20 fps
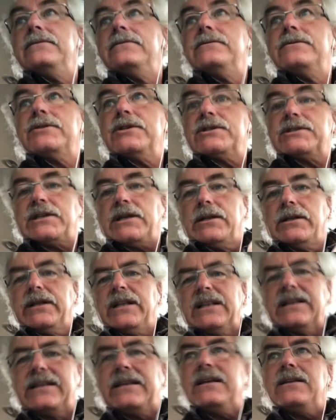Just a
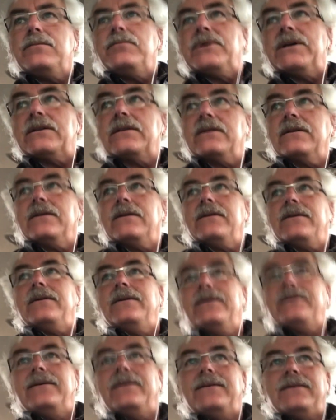little tidbit.
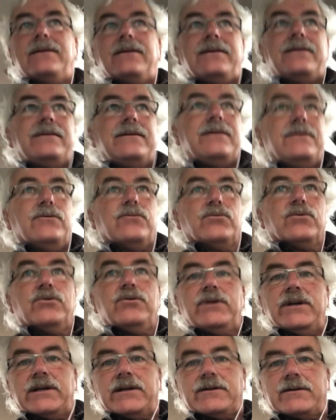
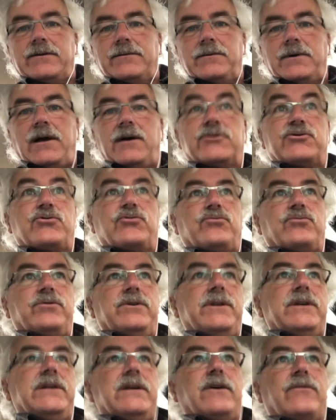Rooting
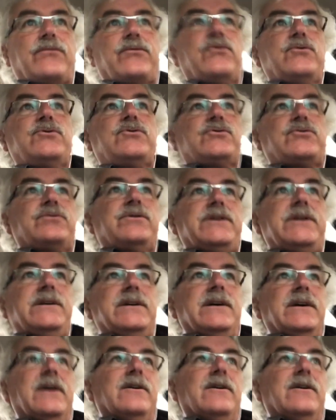a fruit tree